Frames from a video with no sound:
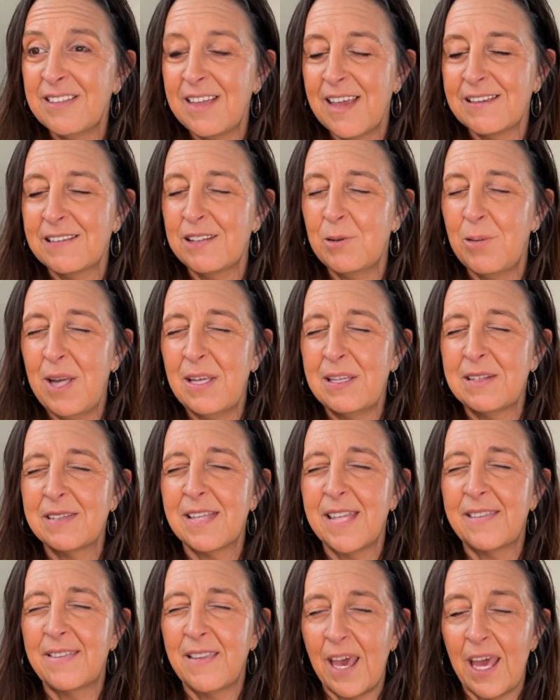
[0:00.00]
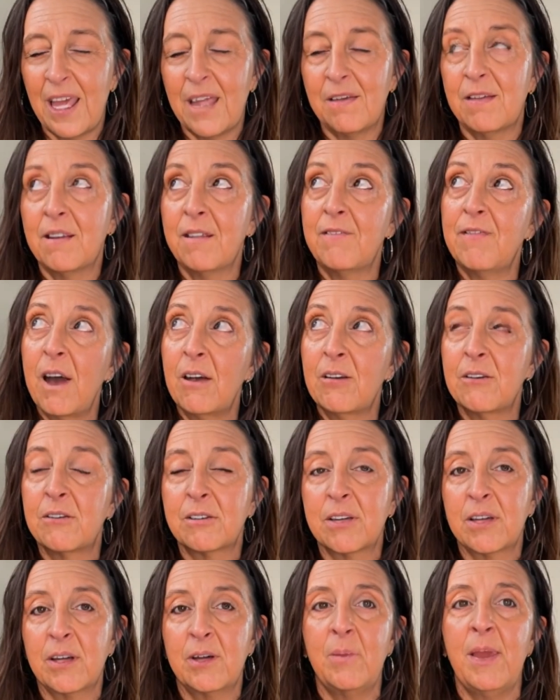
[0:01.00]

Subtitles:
estimates that the founder is going to